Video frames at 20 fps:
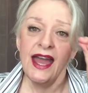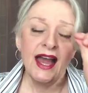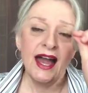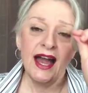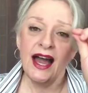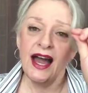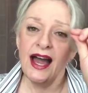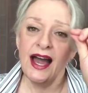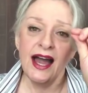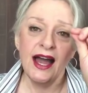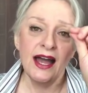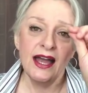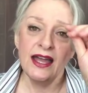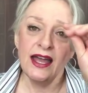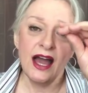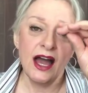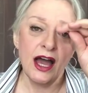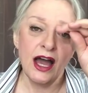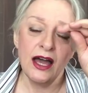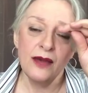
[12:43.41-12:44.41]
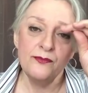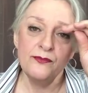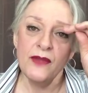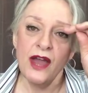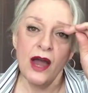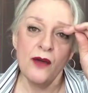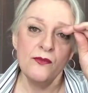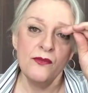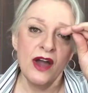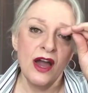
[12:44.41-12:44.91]

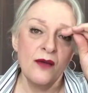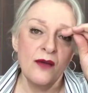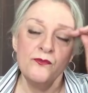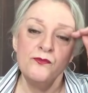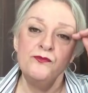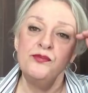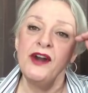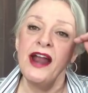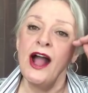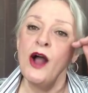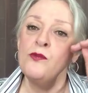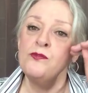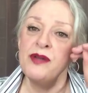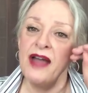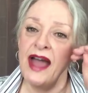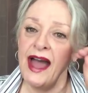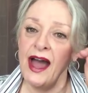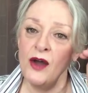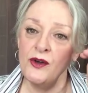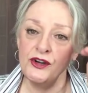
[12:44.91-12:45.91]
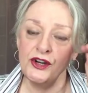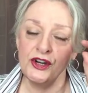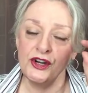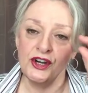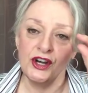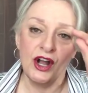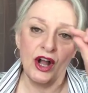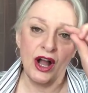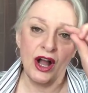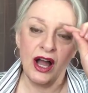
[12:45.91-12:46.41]
brow
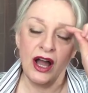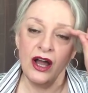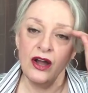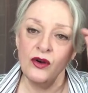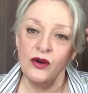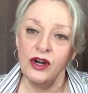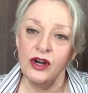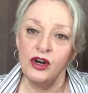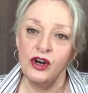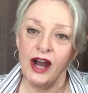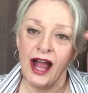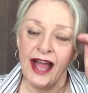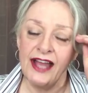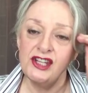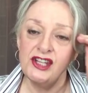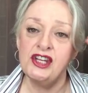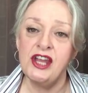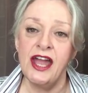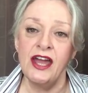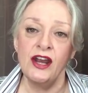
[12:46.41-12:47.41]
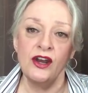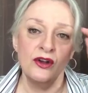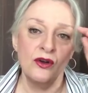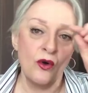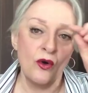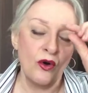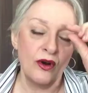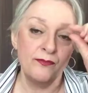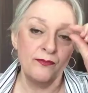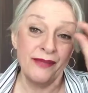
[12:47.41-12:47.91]
powder, or
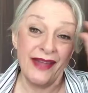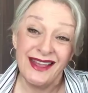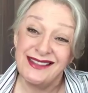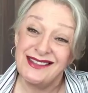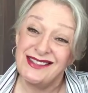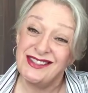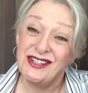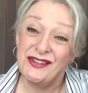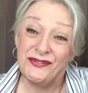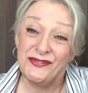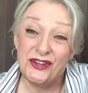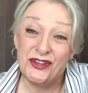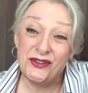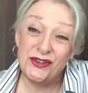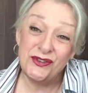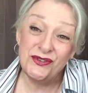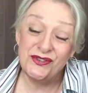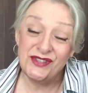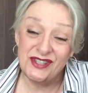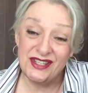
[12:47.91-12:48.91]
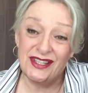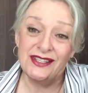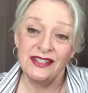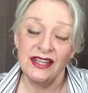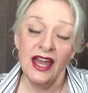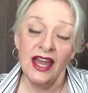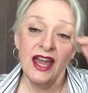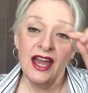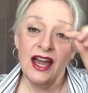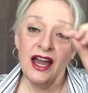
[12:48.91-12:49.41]
eyeshadow or pencil if you use it,